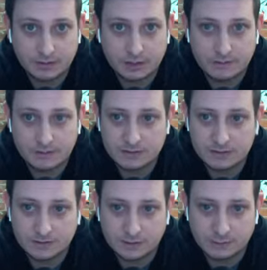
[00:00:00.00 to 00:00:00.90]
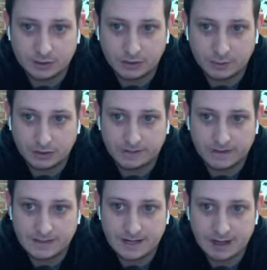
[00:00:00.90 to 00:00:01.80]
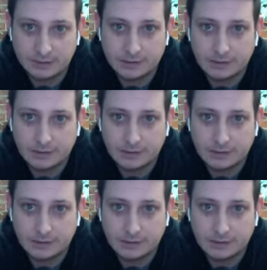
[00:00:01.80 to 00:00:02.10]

covered, so I think it'd be good to break that down.